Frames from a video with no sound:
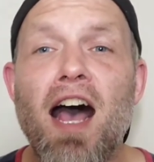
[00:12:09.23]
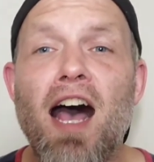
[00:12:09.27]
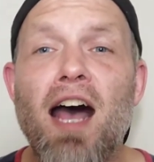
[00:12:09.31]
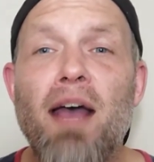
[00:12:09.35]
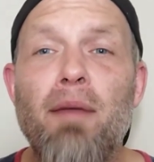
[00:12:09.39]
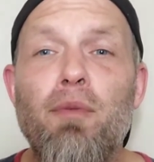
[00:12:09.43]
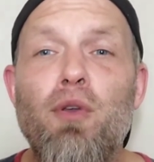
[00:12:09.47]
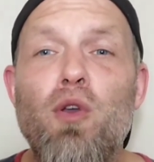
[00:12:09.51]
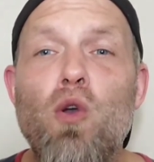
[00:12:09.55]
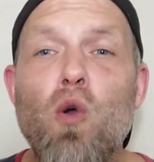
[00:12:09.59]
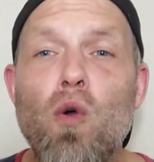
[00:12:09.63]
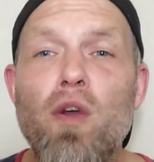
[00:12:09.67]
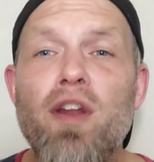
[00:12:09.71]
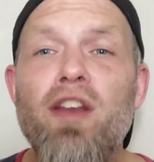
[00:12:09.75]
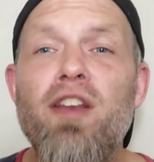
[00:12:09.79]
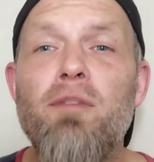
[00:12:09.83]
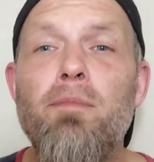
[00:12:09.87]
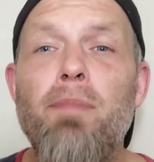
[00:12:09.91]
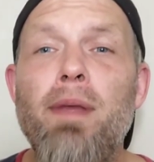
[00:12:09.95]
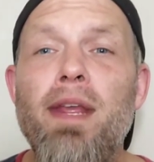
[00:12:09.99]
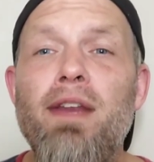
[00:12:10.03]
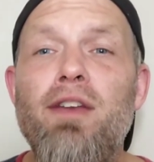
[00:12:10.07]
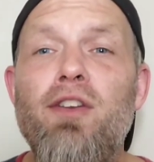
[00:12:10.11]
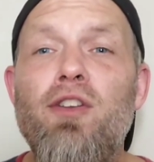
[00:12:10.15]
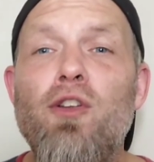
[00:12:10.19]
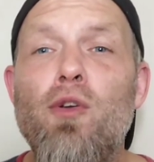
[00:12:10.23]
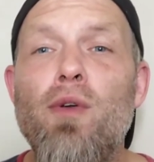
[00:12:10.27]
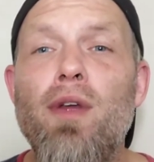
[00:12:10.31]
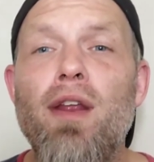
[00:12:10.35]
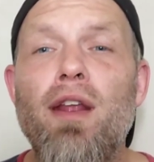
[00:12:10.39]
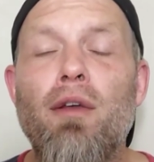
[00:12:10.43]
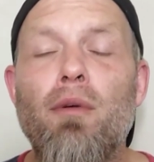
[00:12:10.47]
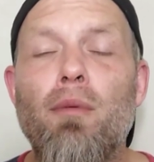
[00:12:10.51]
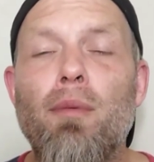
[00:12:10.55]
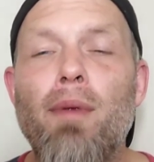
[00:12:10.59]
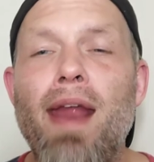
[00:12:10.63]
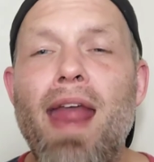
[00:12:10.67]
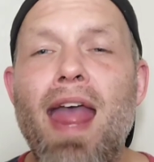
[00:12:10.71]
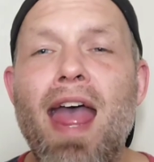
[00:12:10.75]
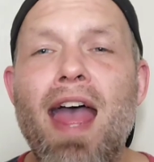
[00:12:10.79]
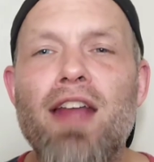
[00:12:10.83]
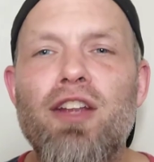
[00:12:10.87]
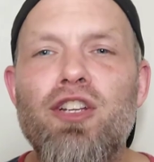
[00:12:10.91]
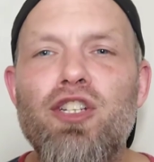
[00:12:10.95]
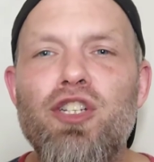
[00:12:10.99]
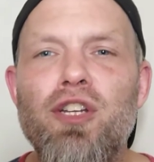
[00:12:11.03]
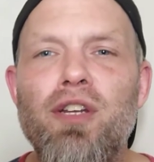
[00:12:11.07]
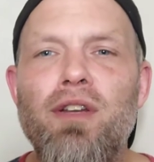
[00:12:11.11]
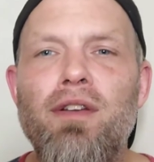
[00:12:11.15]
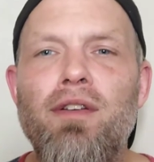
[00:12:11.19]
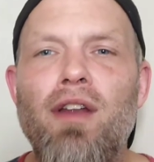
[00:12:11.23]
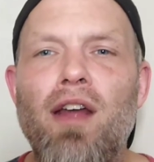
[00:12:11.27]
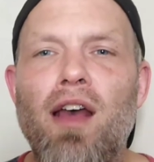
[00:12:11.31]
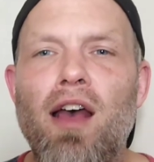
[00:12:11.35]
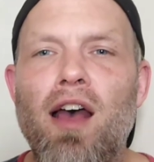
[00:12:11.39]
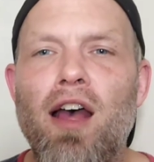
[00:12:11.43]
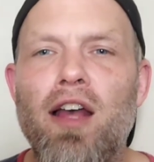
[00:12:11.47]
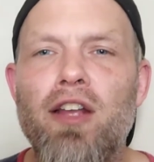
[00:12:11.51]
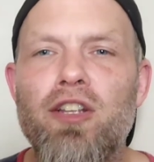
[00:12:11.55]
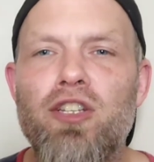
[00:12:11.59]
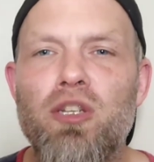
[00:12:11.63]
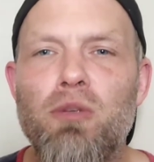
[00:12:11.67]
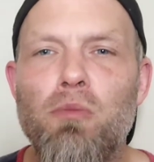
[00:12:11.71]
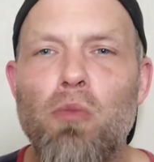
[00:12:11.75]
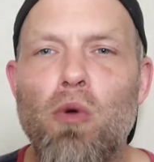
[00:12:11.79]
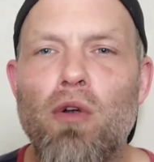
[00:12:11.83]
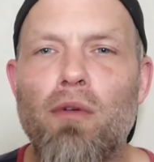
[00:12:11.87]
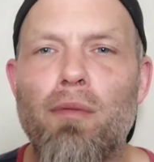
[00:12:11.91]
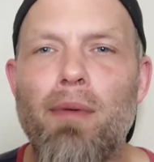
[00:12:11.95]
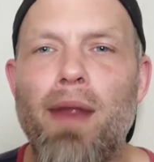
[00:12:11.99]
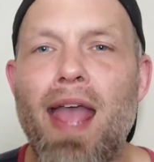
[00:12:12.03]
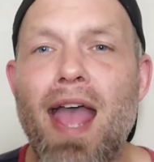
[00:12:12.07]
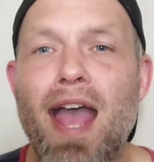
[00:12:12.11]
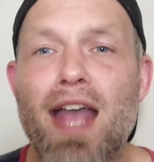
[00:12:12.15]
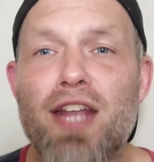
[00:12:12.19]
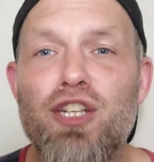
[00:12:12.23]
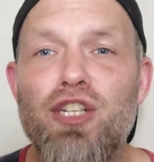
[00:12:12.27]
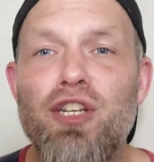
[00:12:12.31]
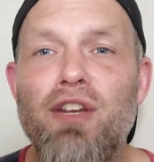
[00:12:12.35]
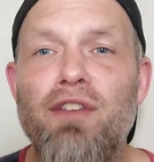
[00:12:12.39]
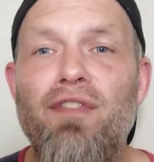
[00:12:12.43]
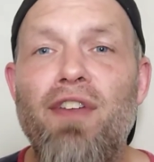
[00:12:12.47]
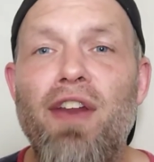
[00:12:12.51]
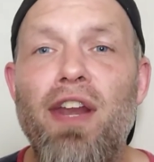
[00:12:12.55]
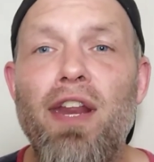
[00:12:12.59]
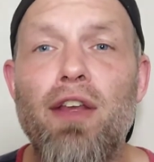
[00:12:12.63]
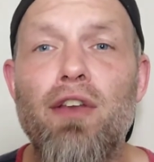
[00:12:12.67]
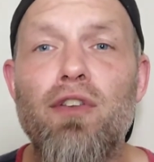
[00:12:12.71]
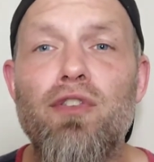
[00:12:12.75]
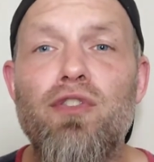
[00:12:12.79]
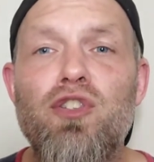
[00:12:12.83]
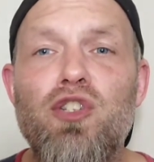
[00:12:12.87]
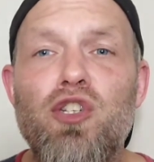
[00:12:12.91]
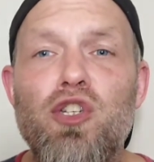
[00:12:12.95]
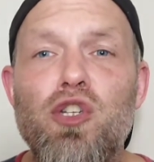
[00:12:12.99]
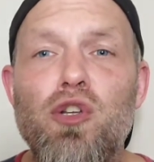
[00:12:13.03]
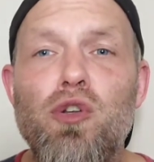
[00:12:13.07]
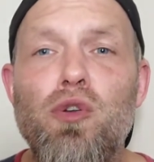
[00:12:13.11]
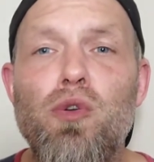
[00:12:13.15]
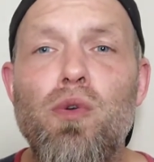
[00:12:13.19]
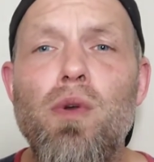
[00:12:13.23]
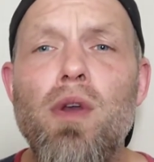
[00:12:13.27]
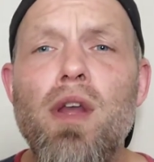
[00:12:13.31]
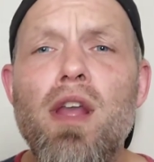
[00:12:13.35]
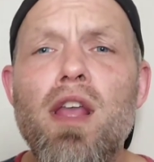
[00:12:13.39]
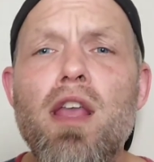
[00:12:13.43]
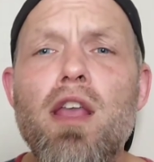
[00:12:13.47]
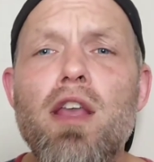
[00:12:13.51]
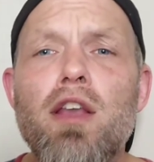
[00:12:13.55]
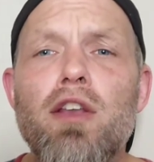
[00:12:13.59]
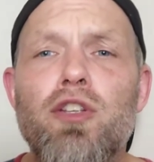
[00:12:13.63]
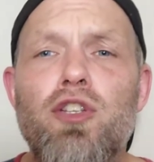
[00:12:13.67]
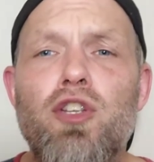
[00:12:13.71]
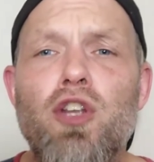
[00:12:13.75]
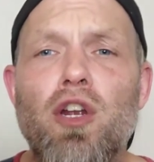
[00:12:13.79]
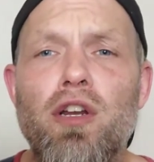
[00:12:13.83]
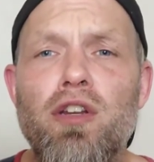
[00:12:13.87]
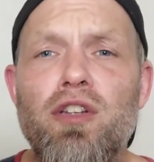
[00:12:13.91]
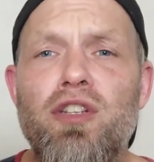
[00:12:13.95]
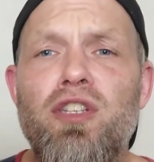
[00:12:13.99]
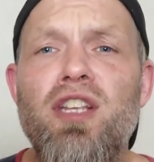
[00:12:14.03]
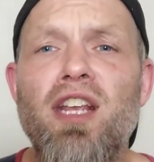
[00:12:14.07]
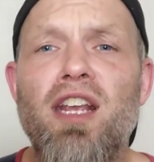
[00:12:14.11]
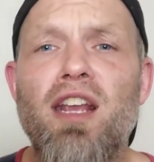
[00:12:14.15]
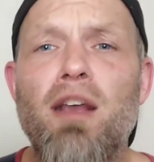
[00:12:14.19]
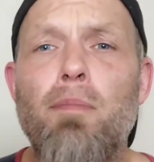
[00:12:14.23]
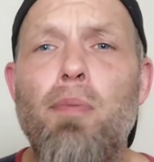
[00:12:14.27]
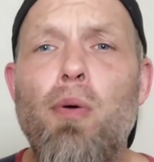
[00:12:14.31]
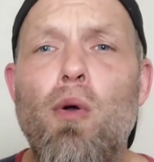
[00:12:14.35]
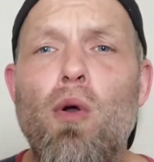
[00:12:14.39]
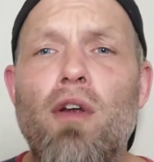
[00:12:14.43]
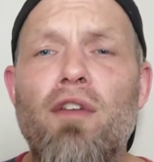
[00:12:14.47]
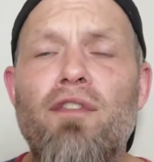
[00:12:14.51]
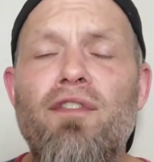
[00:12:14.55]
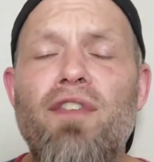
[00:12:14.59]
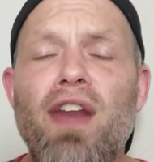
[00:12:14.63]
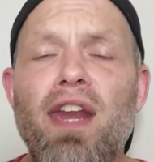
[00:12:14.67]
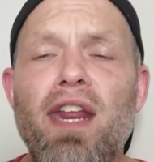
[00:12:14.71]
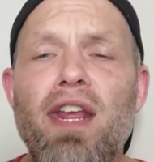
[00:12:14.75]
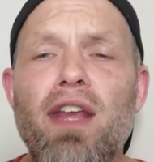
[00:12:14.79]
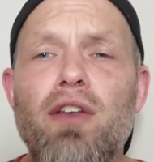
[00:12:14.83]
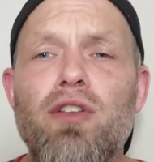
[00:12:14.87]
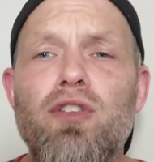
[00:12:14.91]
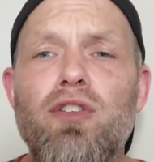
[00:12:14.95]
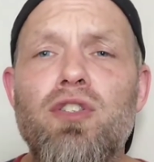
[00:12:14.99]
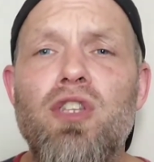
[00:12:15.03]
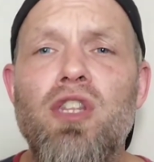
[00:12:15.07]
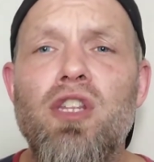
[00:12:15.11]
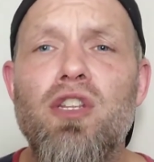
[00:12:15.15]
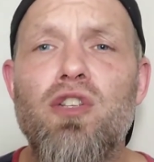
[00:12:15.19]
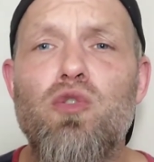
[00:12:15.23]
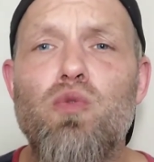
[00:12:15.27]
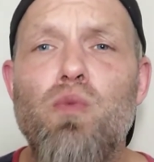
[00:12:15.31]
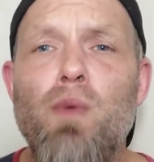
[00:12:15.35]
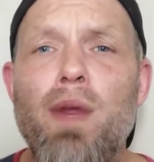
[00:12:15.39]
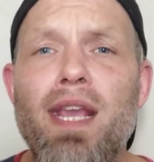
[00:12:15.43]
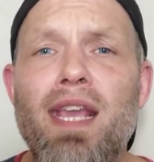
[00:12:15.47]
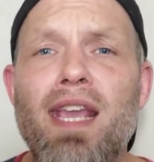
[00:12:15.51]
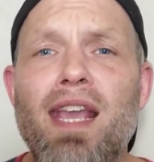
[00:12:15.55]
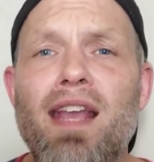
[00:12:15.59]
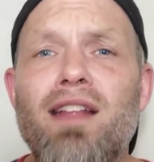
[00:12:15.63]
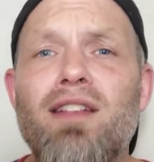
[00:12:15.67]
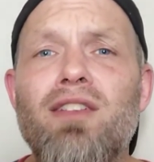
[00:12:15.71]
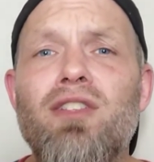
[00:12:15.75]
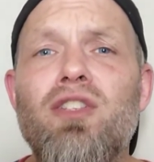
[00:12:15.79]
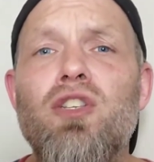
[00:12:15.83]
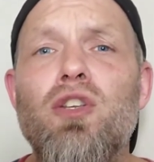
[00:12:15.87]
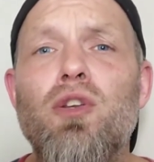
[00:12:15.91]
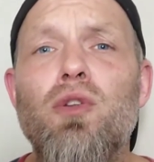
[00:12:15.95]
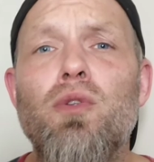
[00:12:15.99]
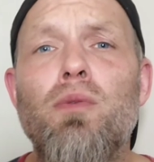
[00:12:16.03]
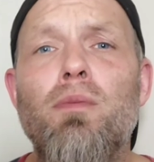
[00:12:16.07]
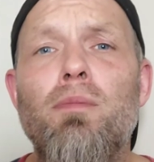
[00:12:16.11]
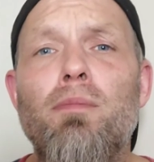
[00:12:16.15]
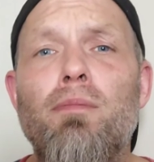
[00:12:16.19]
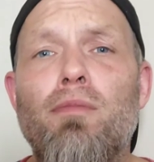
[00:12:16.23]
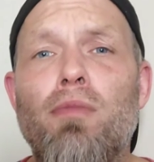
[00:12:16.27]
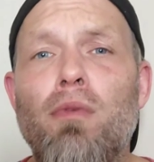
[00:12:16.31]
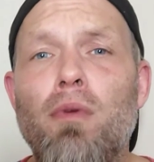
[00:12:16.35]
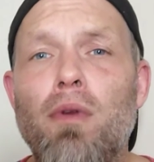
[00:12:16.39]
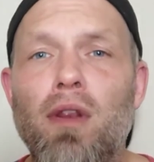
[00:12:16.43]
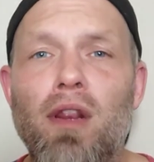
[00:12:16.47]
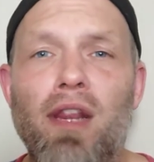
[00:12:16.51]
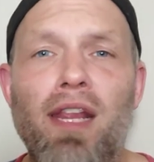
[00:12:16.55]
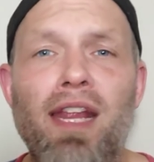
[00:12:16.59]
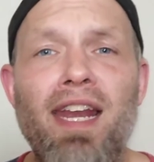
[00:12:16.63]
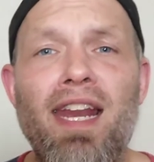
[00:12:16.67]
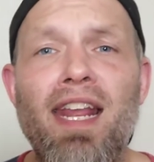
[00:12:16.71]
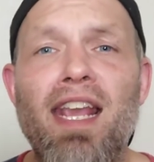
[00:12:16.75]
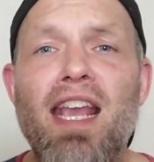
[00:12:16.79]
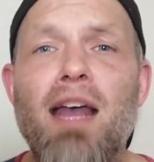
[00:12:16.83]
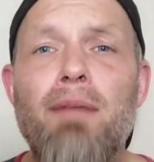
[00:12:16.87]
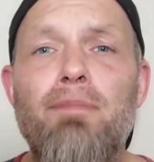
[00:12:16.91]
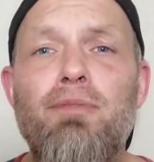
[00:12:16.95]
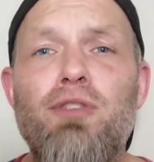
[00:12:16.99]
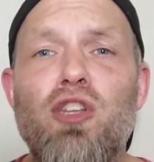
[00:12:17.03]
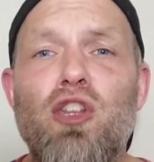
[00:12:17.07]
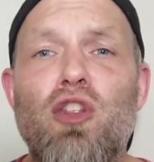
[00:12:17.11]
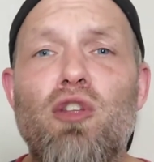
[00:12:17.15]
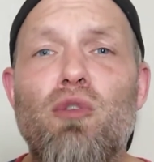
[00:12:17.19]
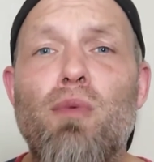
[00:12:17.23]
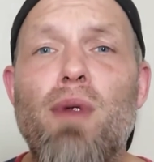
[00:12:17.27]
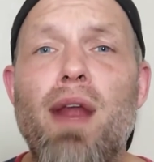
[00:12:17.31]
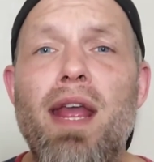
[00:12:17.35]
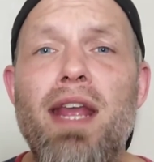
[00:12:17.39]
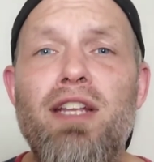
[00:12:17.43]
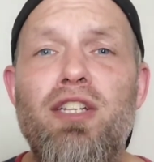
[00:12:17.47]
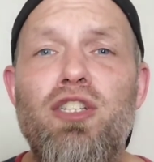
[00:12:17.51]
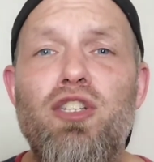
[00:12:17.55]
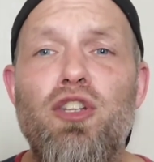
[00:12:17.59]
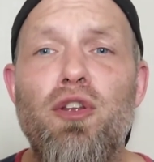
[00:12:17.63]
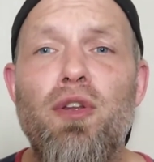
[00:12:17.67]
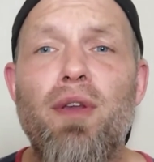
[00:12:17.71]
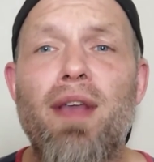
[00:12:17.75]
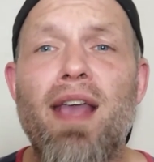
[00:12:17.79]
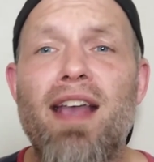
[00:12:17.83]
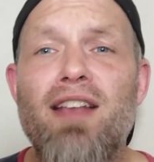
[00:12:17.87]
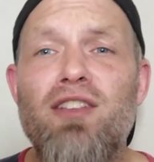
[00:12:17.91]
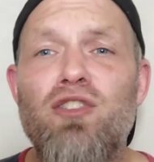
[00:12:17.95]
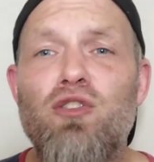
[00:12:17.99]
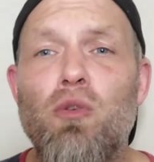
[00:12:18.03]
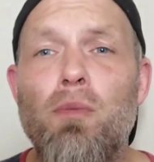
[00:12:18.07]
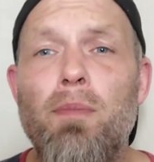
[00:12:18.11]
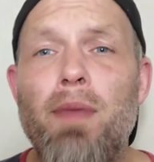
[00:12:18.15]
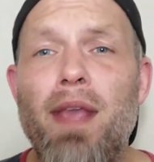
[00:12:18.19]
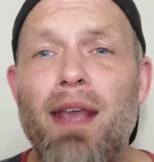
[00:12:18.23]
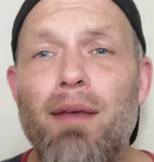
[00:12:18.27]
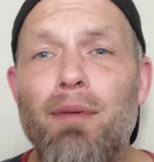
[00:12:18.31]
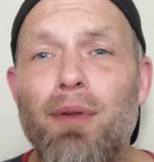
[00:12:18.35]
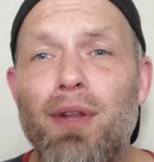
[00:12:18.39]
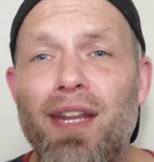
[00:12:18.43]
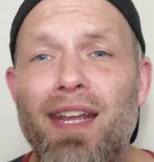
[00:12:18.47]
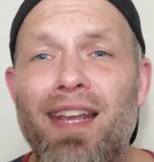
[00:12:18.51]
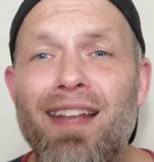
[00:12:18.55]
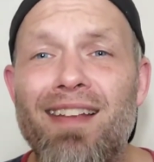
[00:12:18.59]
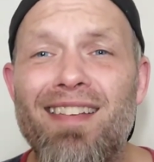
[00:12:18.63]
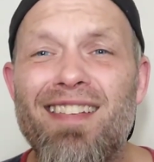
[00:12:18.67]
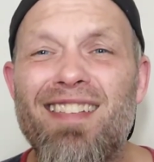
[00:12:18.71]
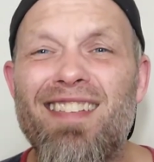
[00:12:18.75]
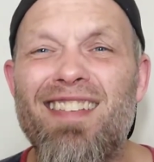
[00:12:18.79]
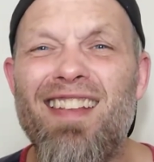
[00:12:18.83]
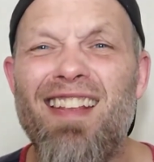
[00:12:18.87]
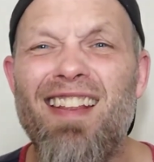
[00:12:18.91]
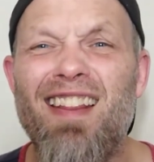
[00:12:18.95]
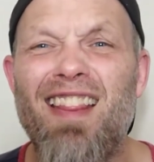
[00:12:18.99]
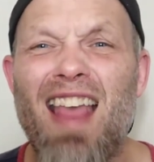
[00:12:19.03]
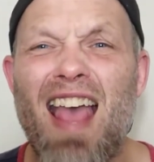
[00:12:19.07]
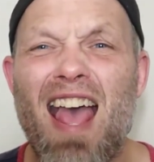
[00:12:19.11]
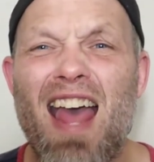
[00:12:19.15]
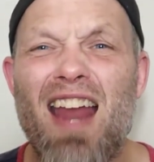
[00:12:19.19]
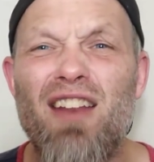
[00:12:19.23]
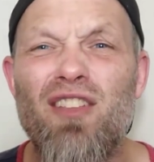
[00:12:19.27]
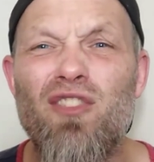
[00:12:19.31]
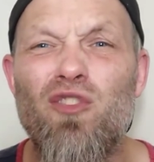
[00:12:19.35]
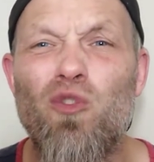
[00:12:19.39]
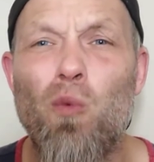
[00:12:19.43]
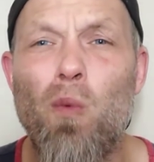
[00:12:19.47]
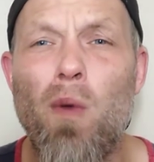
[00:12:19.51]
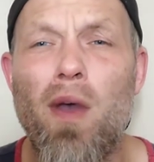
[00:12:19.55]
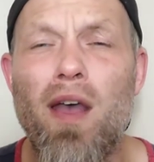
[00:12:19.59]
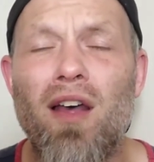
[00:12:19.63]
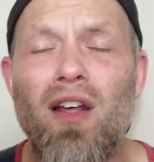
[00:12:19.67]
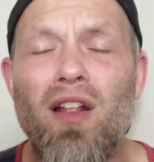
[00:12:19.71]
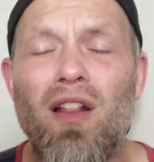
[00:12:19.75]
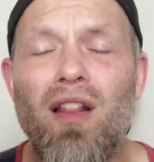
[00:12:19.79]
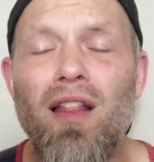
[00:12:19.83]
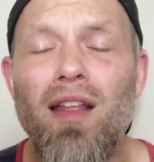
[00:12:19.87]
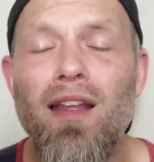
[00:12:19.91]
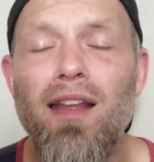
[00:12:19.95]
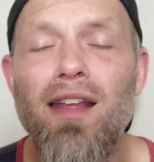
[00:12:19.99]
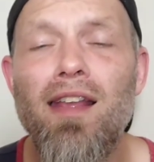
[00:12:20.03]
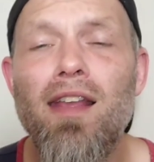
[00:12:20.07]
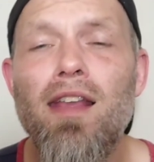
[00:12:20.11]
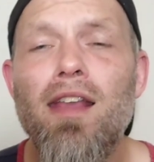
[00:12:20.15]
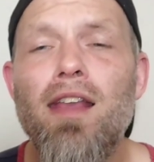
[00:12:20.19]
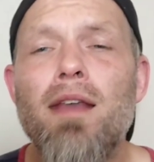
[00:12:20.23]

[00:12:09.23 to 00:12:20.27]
I'm going to be doing a reaction, some more reaction videos to certain Singapore videos this weekend, so leading up to the race, so you guys will be able to get to see that as well.